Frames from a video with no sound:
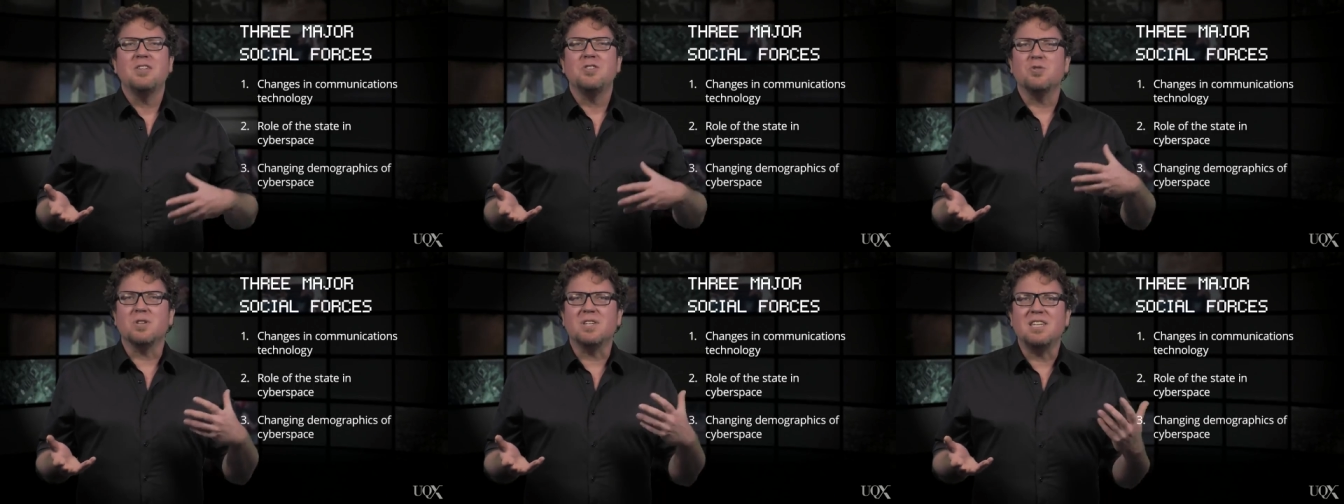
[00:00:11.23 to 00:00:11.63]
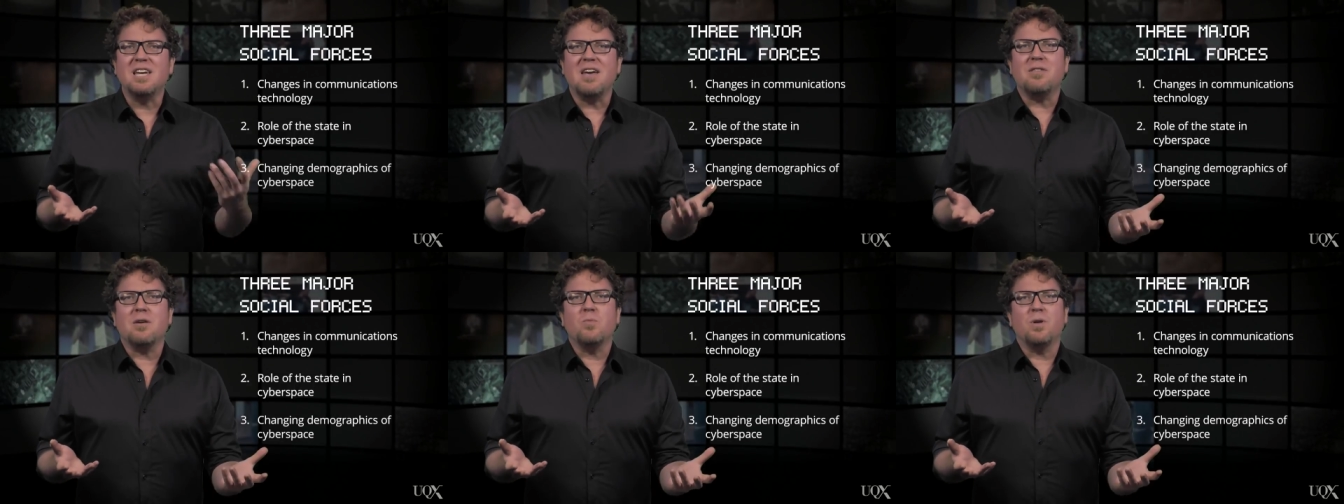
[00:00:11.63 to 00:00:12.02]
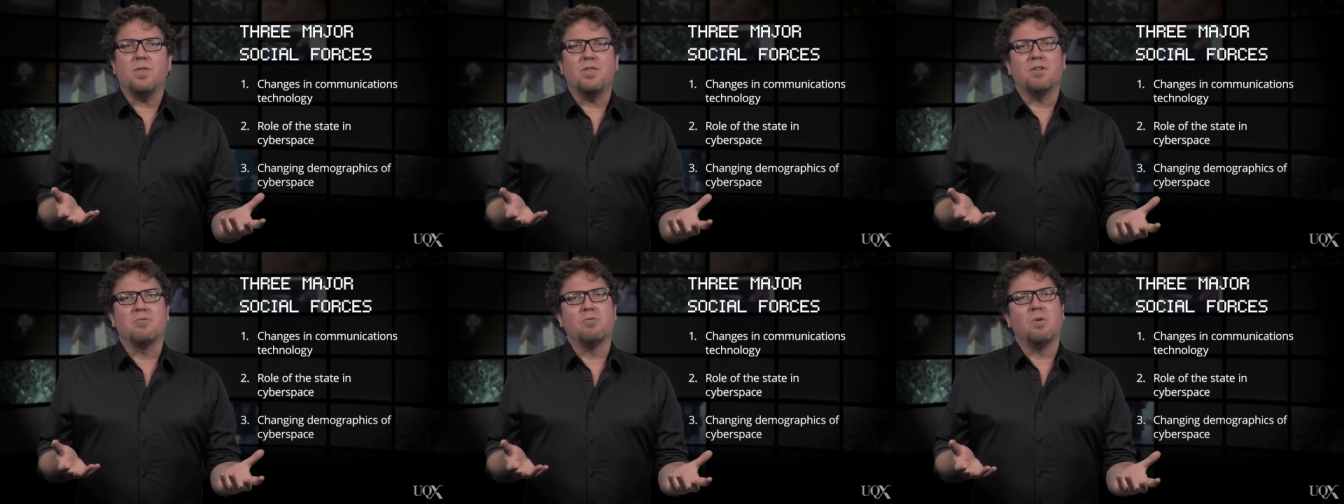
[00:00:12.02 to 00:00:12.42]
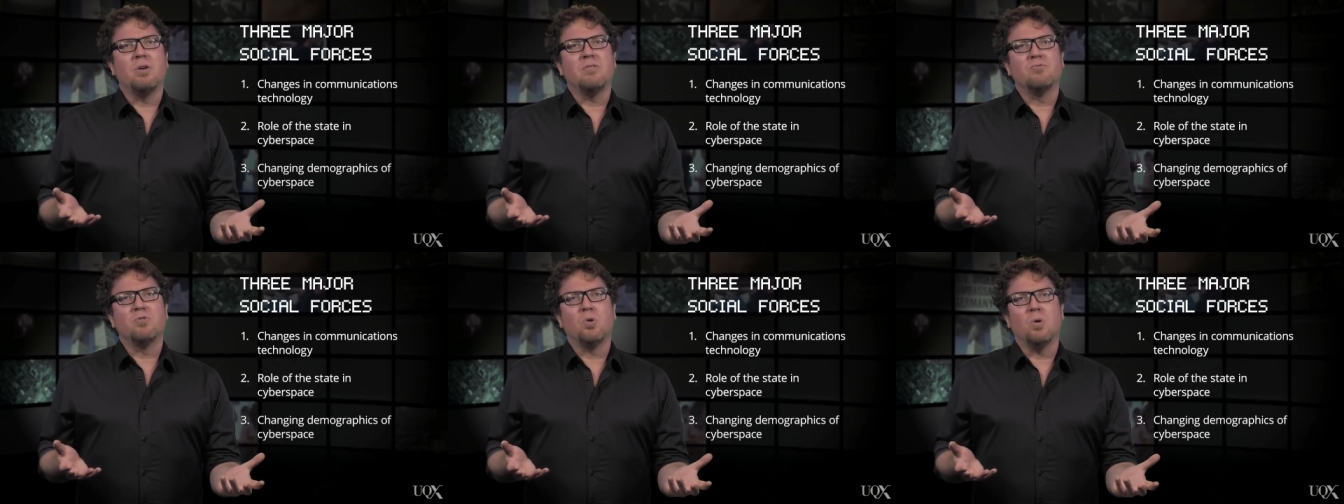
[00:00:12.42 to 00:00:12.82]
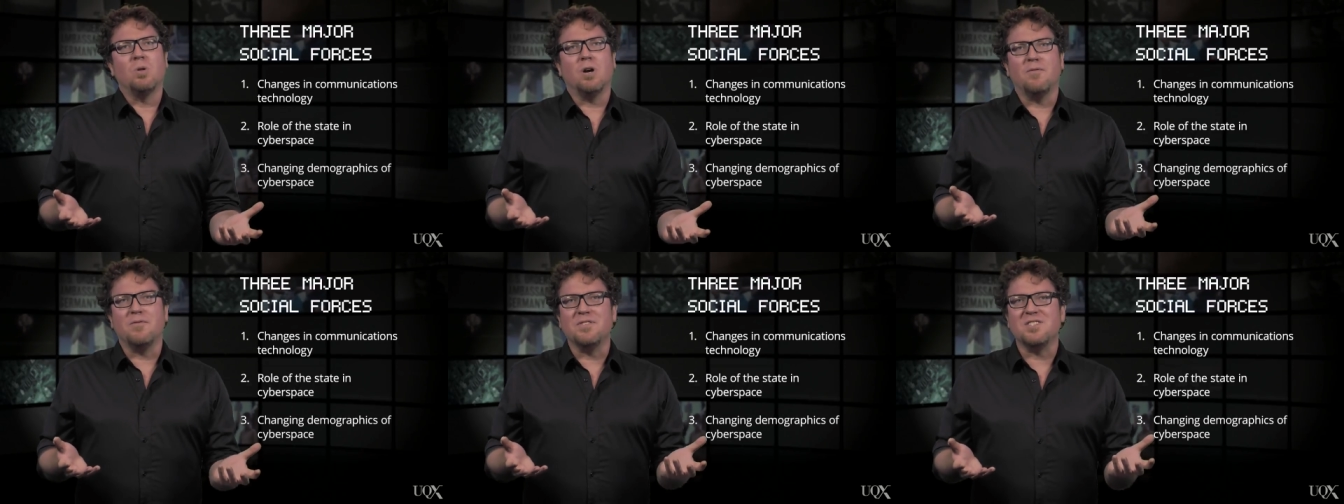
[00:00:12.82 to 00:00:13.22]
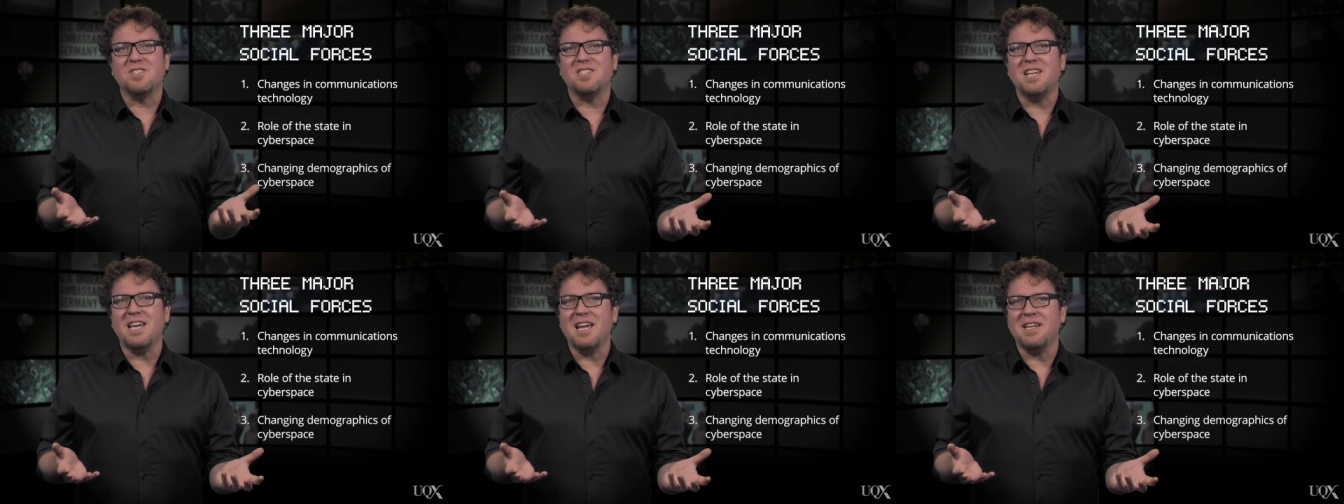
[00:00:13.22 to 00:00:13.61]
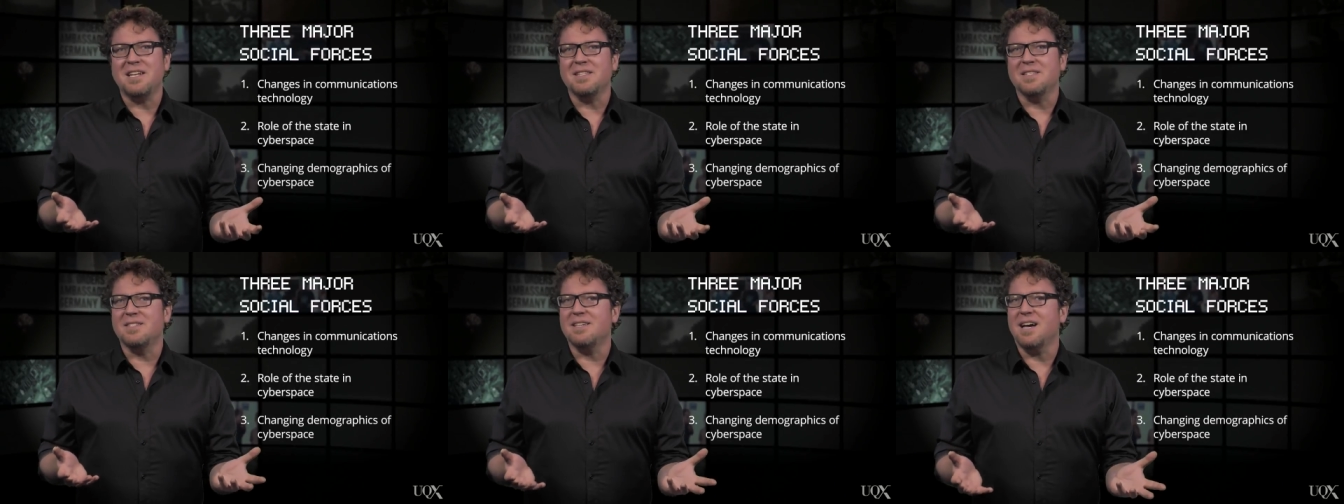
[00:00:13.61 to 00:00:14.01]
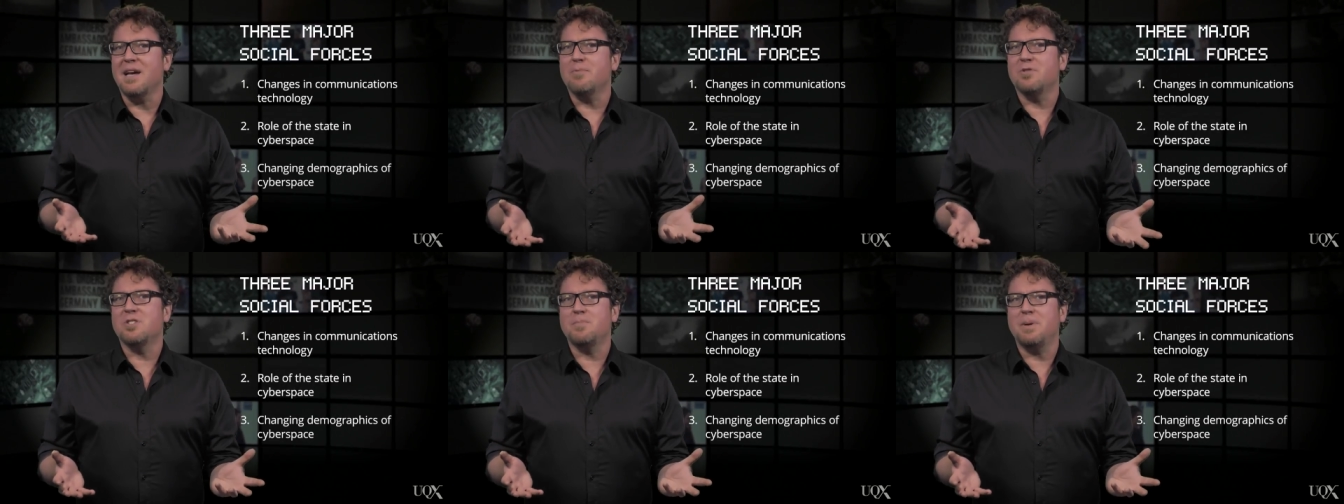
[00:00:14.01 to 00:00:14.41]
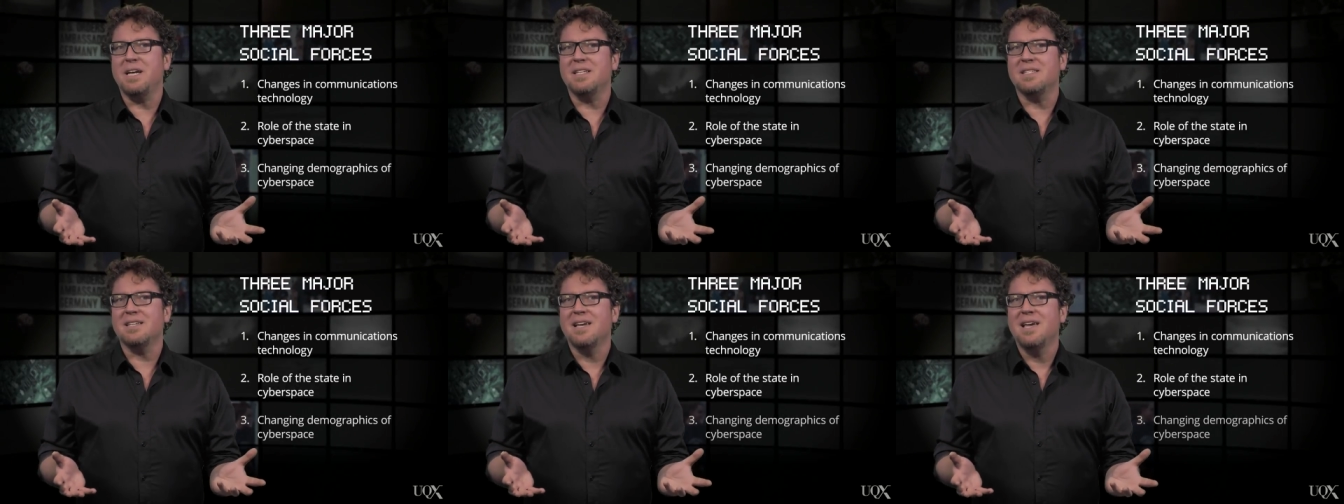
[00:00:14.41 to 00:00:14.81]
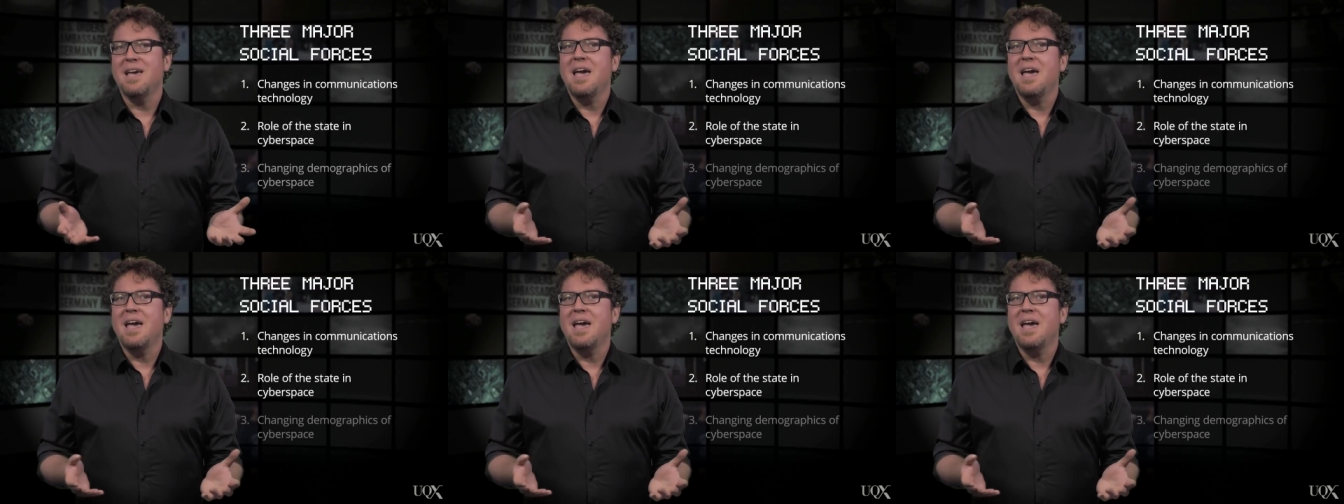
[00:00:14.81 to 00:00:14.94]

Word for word: together with the growing role of the state in cyberspace,